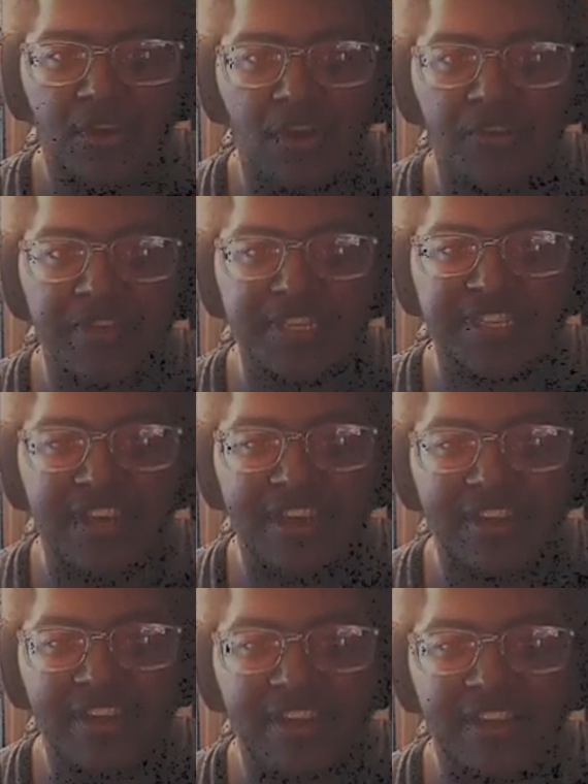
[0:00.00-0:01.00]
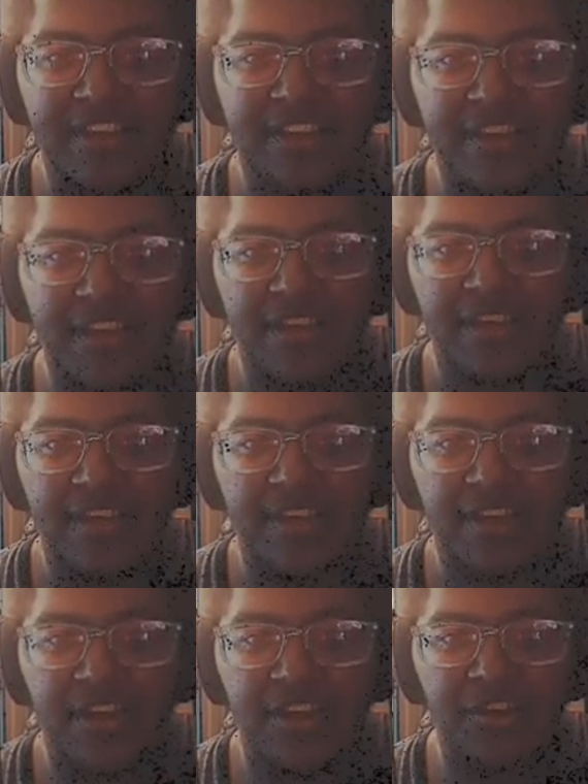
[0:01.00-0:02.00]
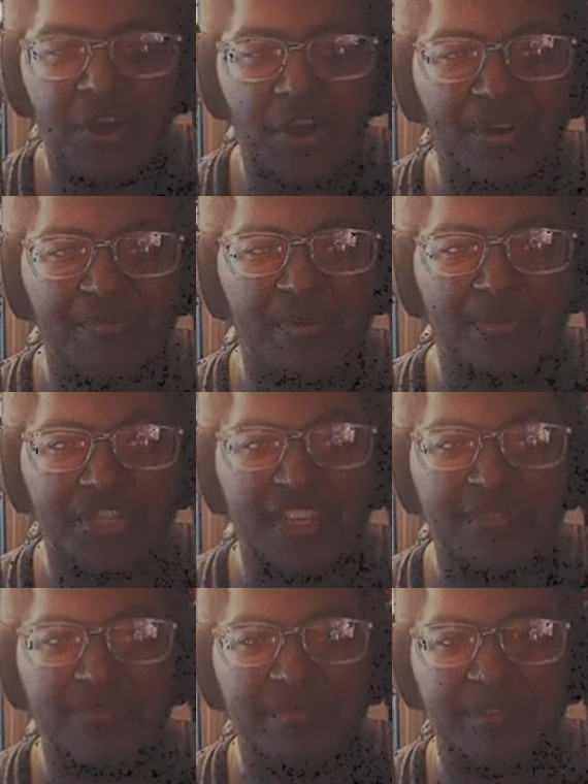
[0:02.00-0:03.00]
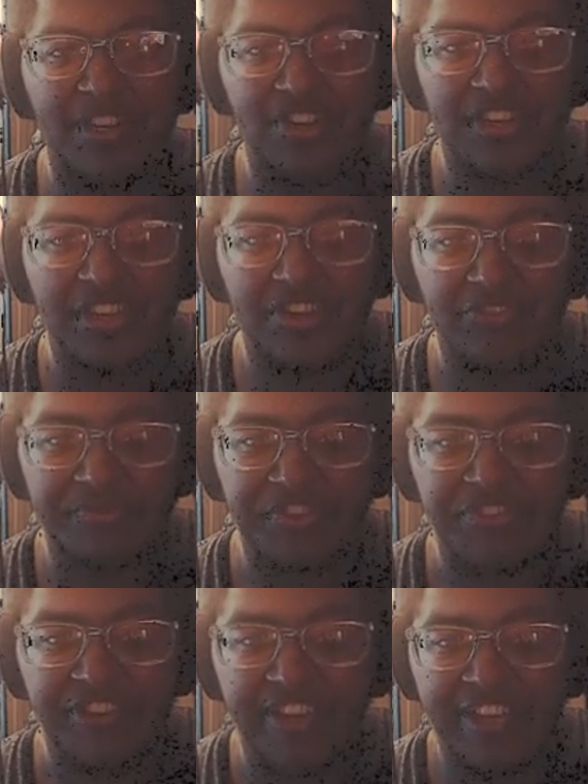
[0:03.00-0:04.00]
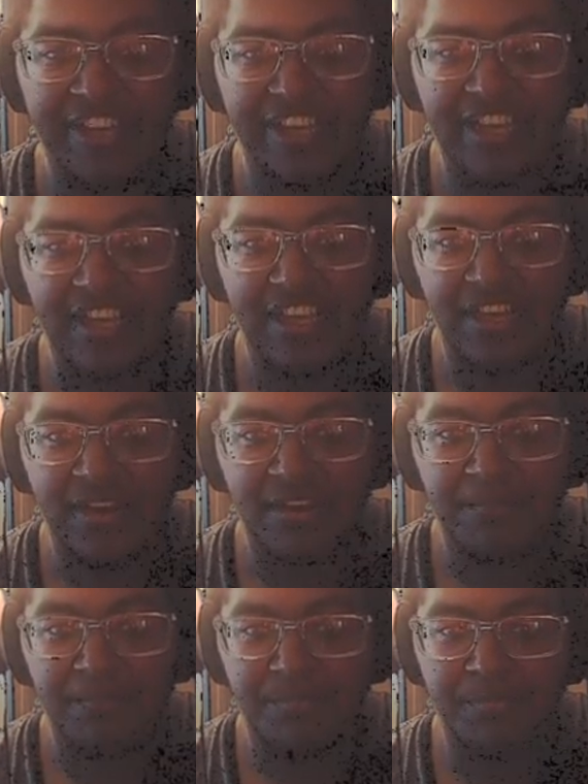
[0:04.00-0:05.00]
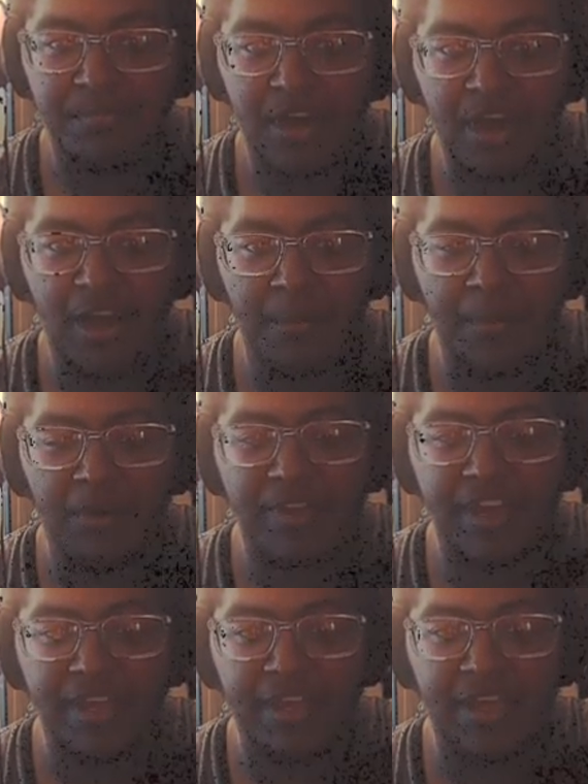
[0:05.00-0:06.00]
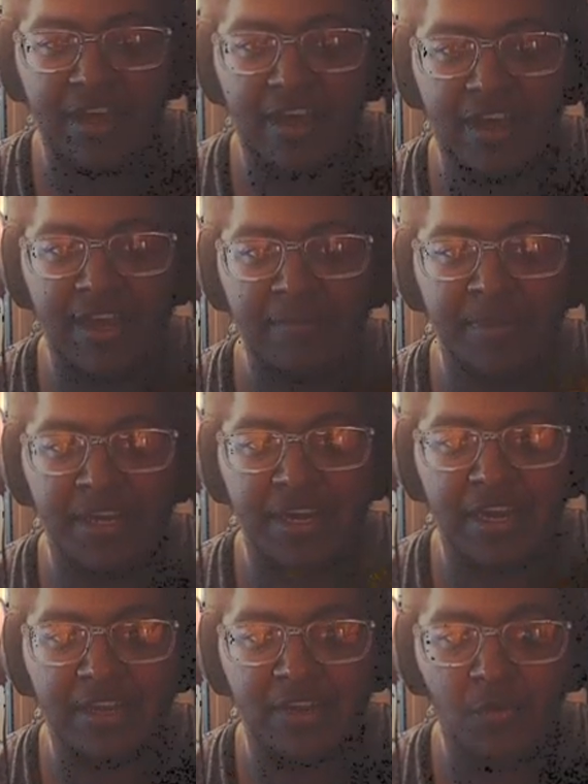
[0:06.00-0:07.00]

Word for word: Are you inside? Hello? Oh, I probably shouldn't even be looking. I'm sorry. Um, okay, I'm, uh...